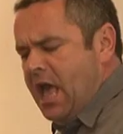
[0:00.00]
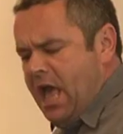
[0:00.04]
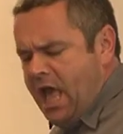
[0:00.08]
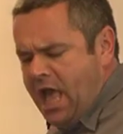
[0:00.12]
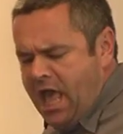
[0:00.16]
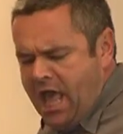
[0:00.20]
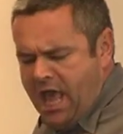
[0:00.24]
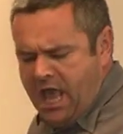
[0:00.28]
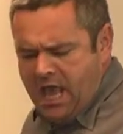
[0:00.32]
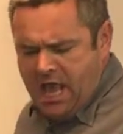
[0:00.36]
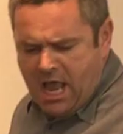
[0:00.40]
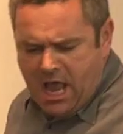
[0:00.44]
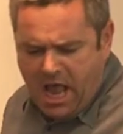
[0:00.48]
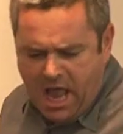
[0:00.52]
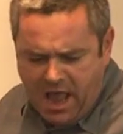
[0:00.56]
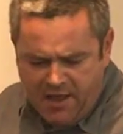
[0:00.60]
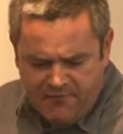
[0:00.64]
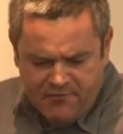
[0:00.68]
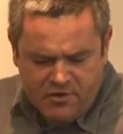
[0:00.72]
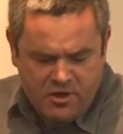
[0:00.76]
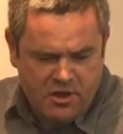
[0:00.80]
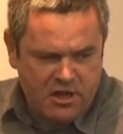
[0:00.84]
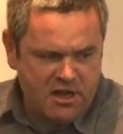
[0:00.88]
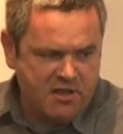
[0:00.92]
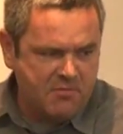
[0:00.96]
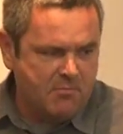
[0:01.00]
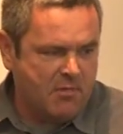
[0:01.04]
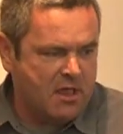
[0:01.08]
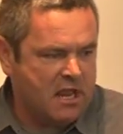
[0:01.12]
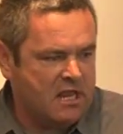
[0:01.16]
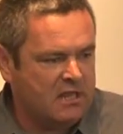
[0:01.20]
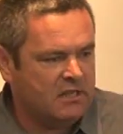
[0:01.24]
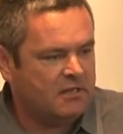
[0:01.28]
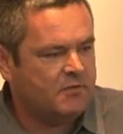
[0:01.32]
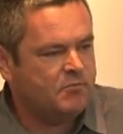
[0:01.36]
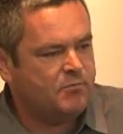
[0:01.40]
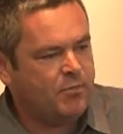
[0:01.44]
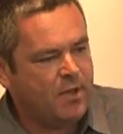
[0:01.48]
Hey, I haven't got any
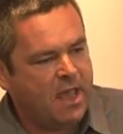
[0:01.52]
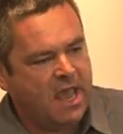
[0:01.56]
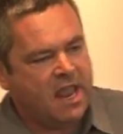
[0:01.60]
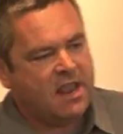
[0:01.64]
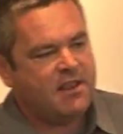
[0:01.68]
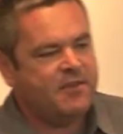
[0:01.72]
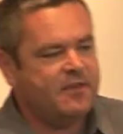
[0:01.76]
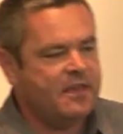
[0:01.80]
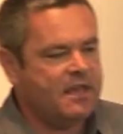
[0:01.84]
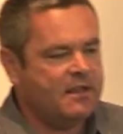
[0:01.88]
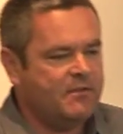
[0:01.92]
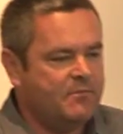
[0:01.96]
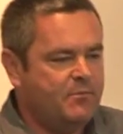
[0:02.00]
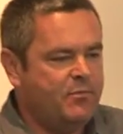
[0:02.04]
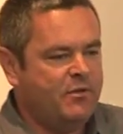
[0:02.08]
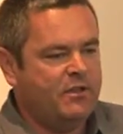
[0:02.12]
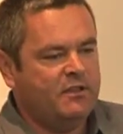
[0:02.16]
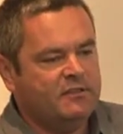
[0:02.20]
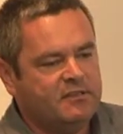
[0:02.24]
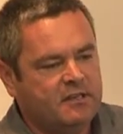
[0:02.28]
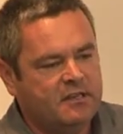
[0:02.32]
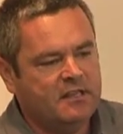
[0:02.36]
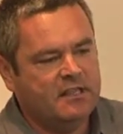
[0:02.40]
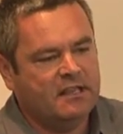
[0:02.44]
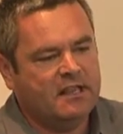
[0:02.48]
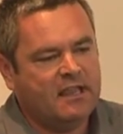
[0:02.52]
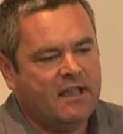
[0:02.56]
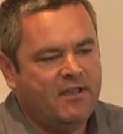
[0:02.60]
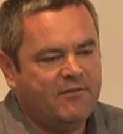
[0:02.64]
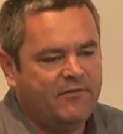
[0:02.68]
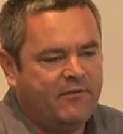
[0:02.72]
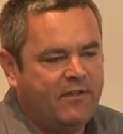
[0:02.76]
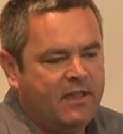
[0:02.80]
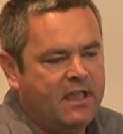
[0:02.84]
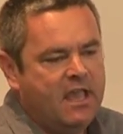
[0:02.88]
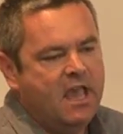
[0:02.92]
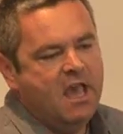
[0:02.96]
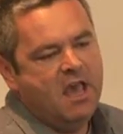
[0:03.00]
money to pay that person in the
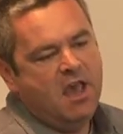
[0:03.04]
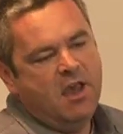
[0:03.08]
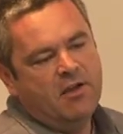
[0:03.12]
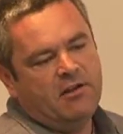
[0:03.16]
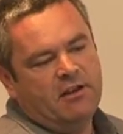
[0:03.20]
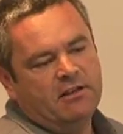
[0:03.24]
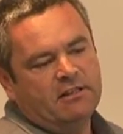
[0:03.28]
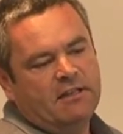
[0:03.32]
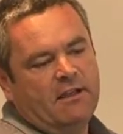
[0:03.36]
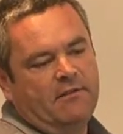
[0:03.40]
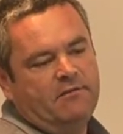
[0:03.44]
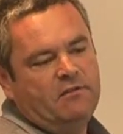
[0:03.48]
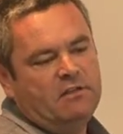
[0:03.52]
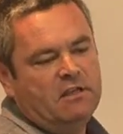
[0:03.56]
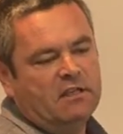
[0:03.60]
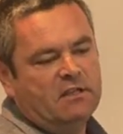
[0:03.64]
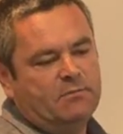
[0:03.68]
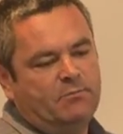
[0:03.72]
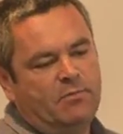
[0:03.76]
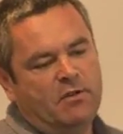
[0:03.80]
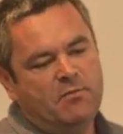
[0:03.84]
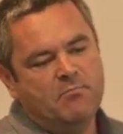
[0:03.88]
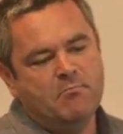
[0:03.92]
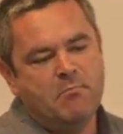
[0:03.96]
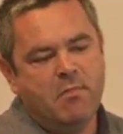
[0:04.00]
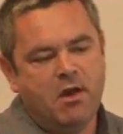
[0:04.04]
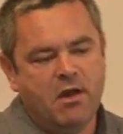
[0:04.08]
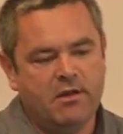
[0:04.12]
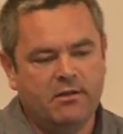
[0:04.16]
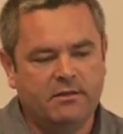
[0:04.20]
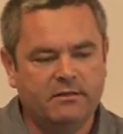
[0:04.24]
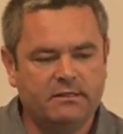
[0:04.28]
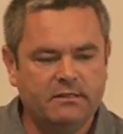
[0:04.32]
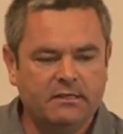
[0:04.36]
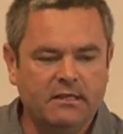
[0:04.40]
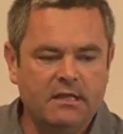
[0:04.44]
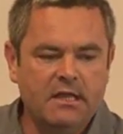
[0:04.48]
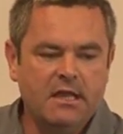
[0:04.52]
cafe because I've just been
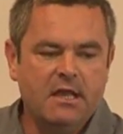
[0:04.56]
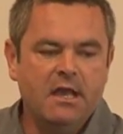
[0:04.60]
mugged.